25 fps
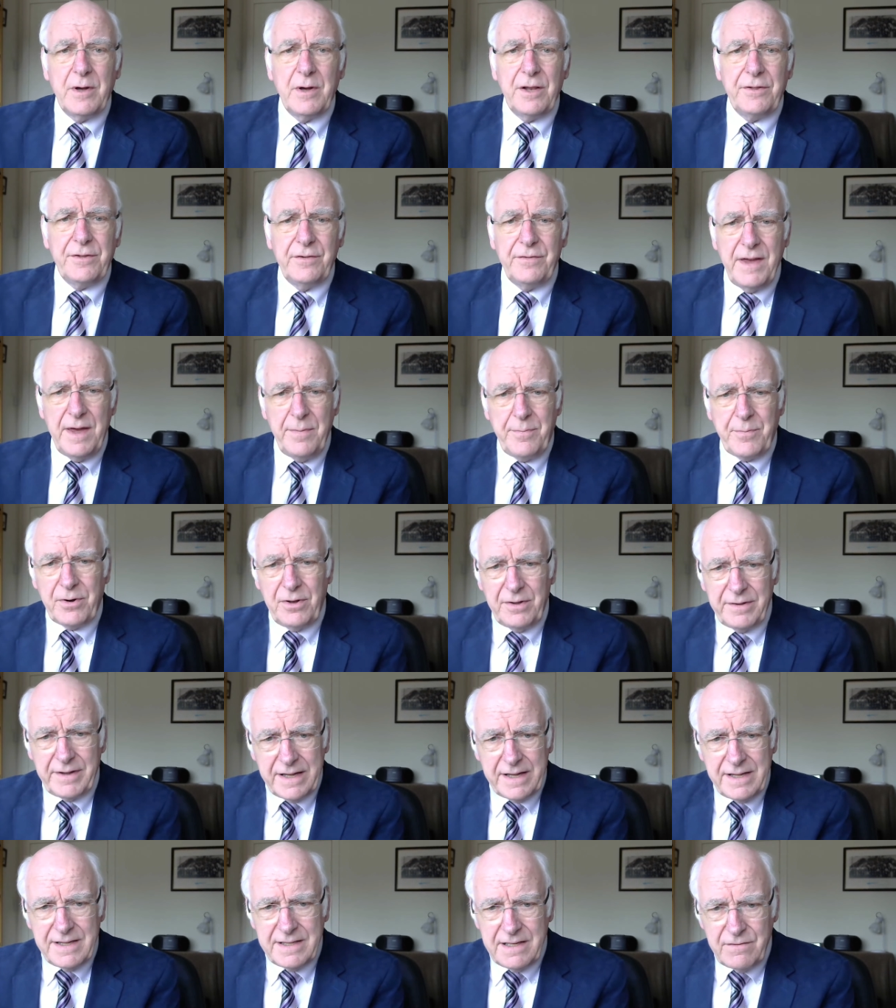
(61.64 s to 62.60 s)
of April
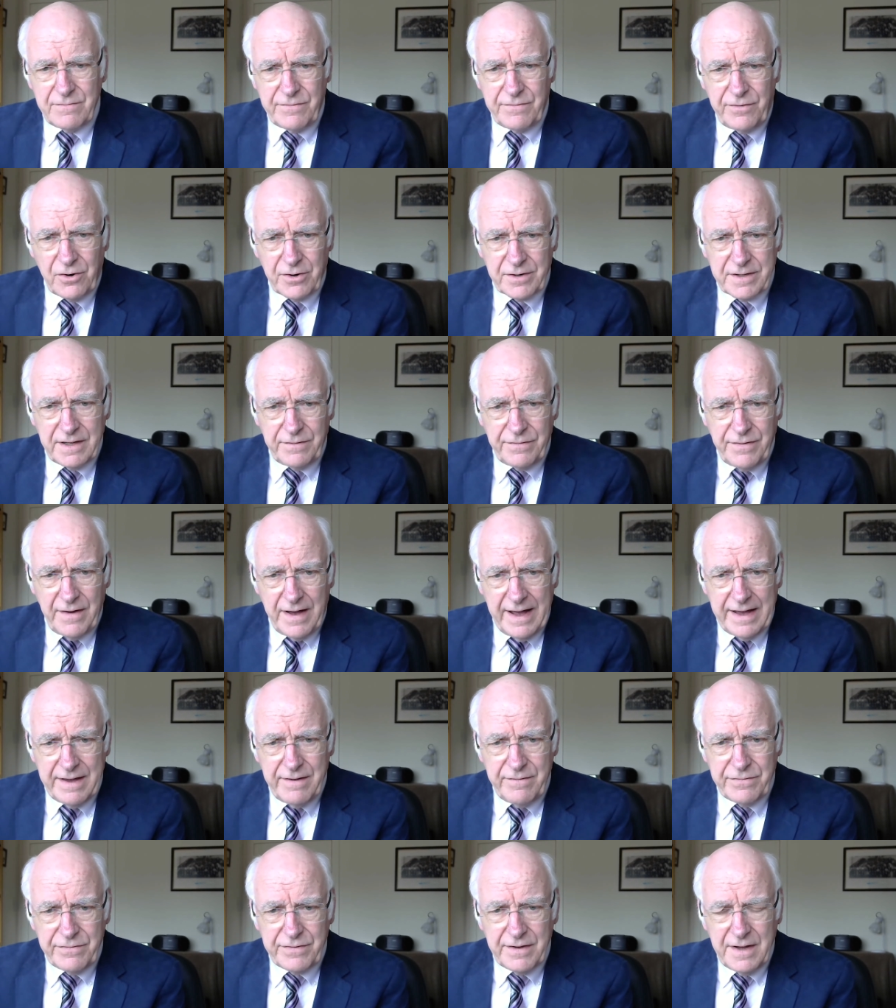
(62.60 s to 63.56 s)

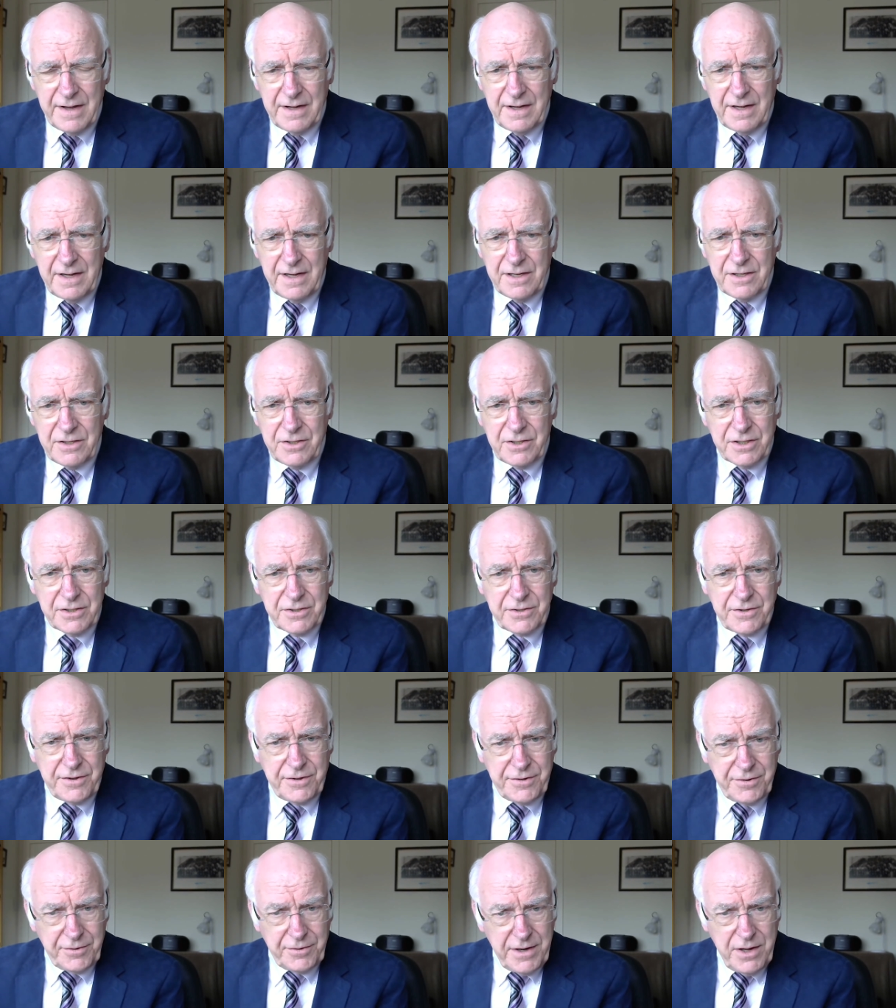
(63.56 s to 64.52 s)
1945, just
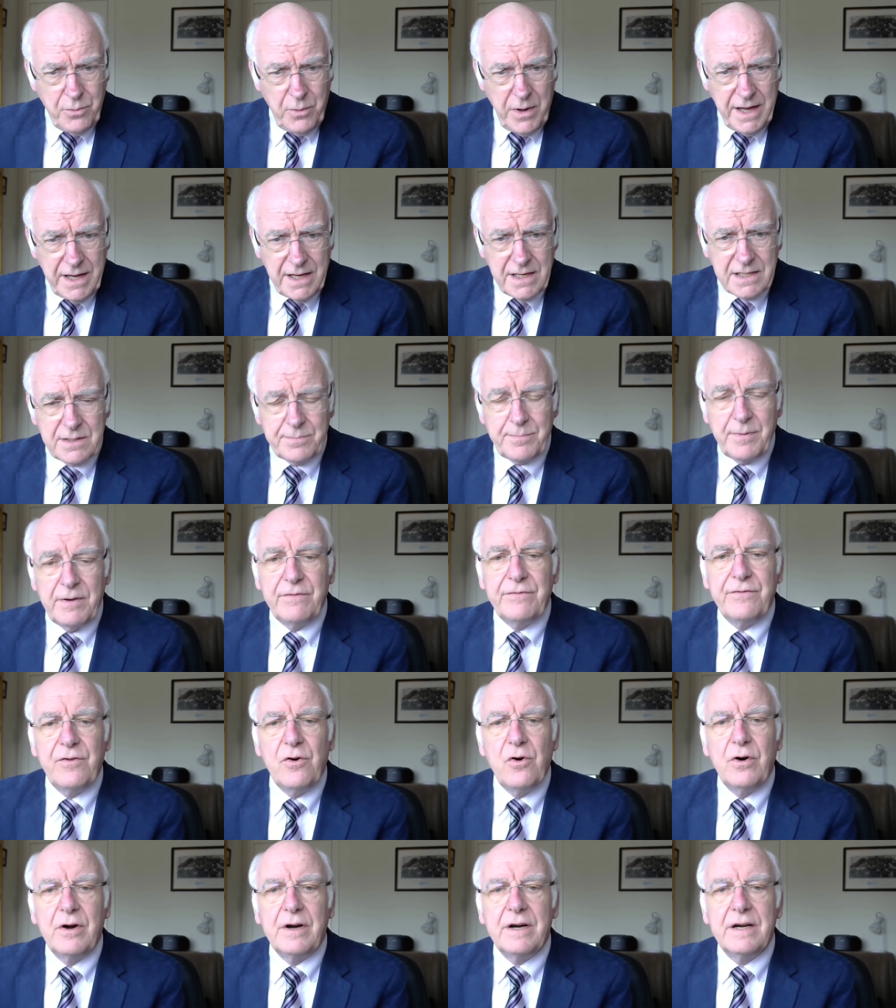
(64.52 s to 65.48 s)
three weeks
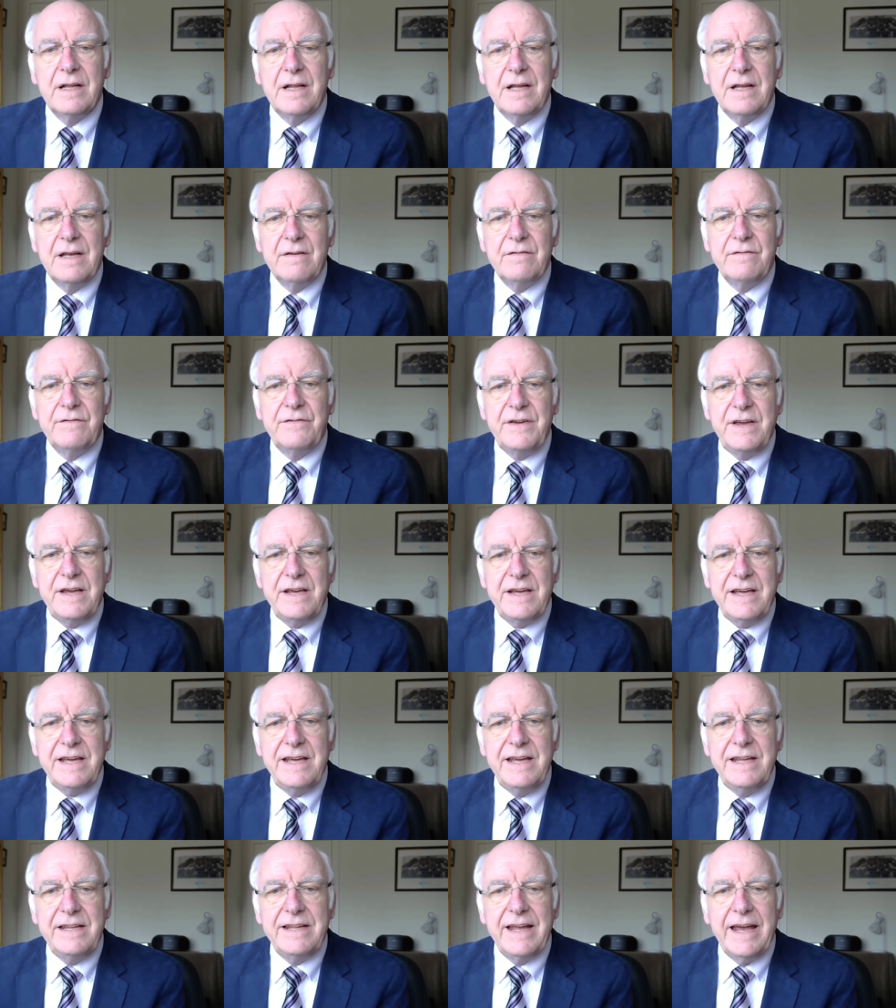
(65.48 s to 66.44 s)
before
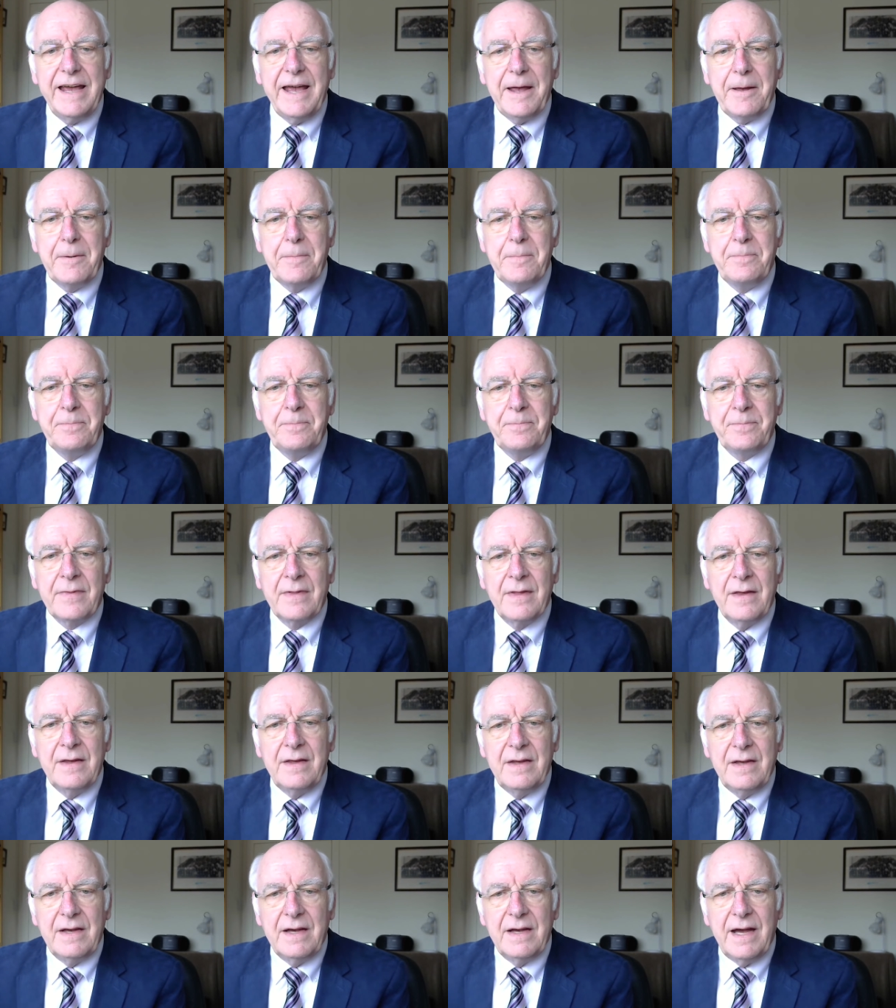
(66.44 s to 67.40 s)
VE Day
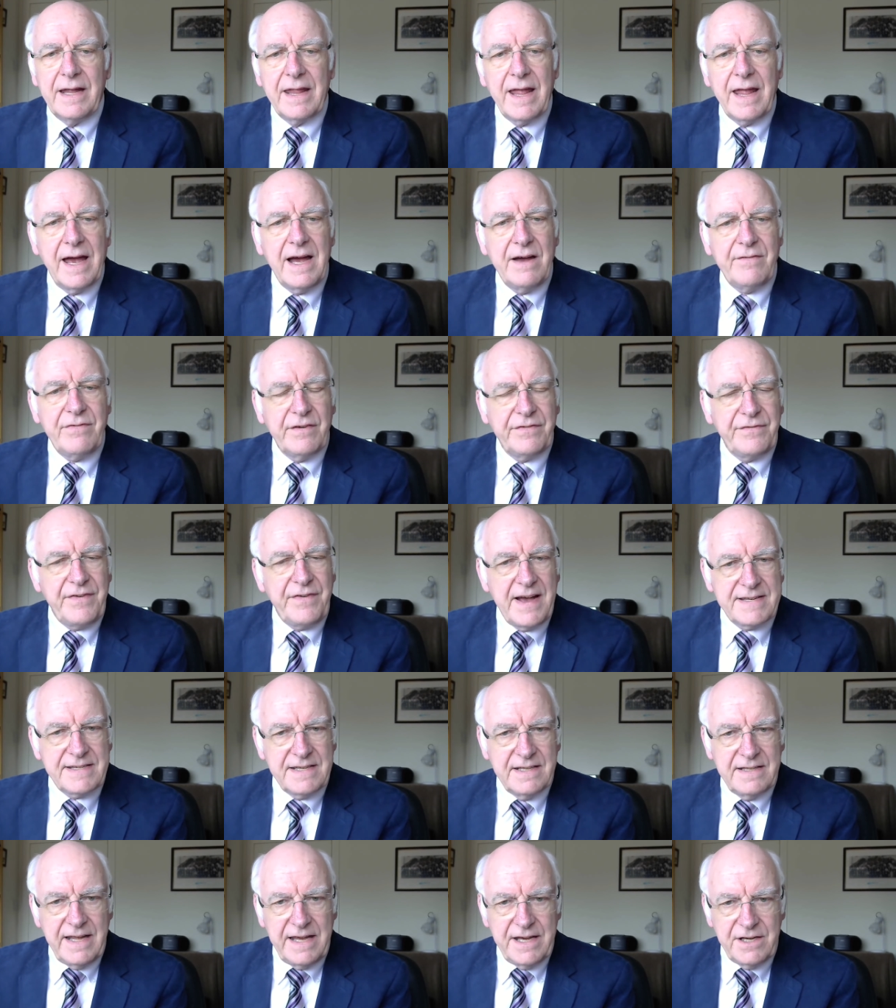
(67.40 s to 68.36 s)
and I have a
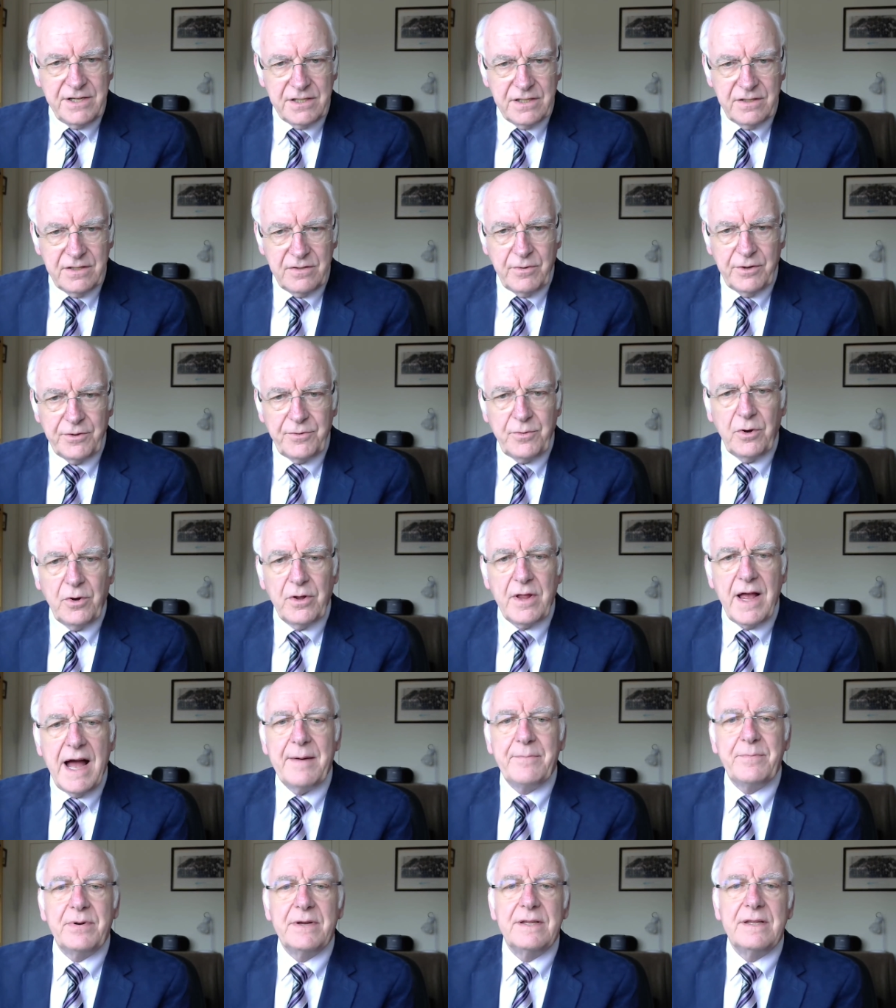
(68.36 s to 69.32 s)
fascination with what
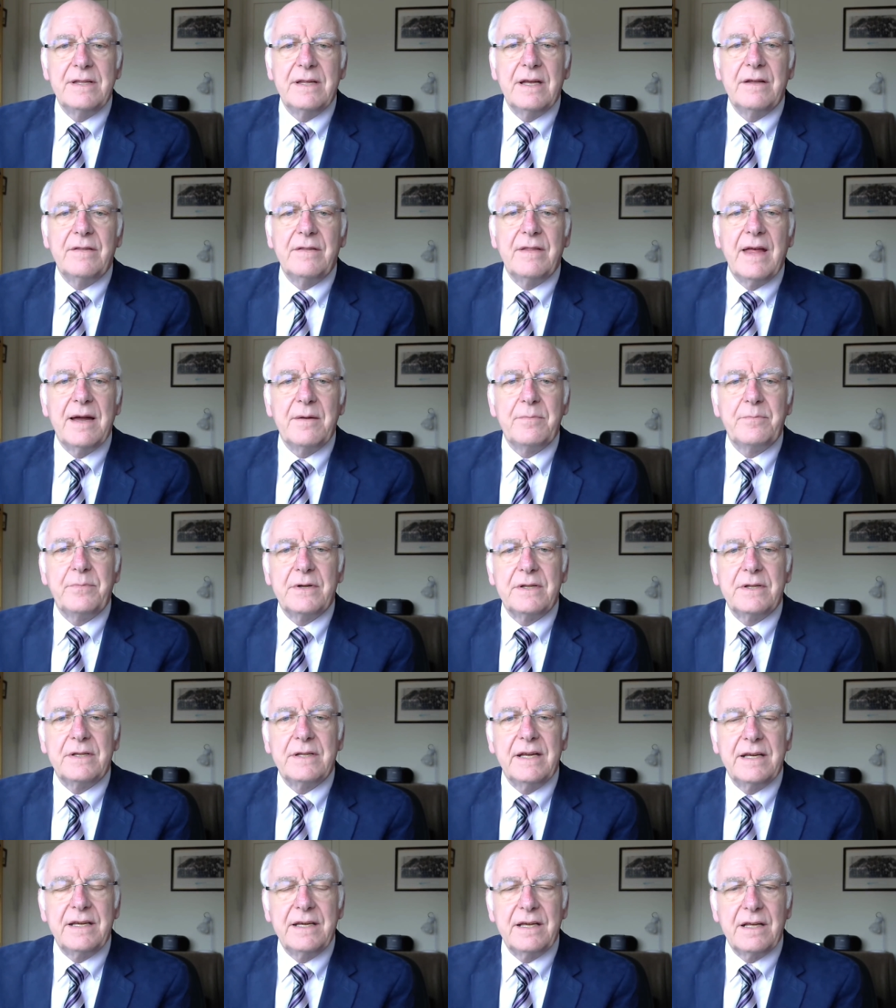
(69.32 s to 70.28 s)
happened at that
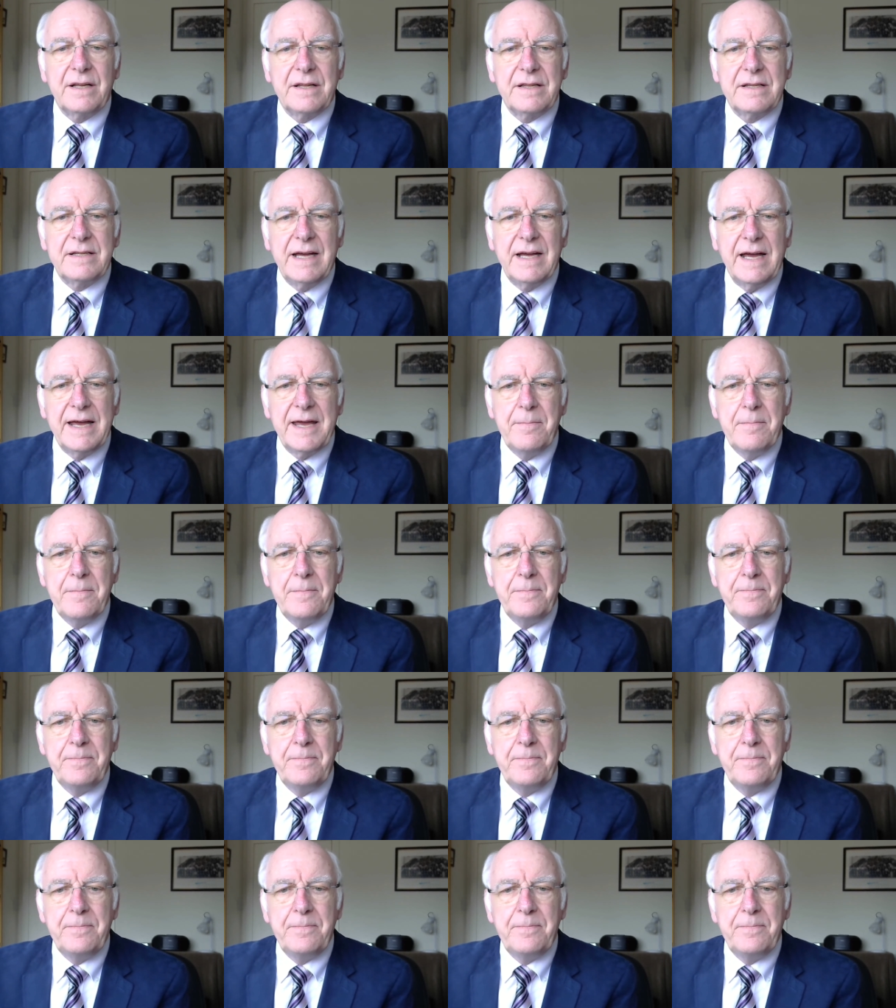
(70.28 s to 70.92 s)
particular time.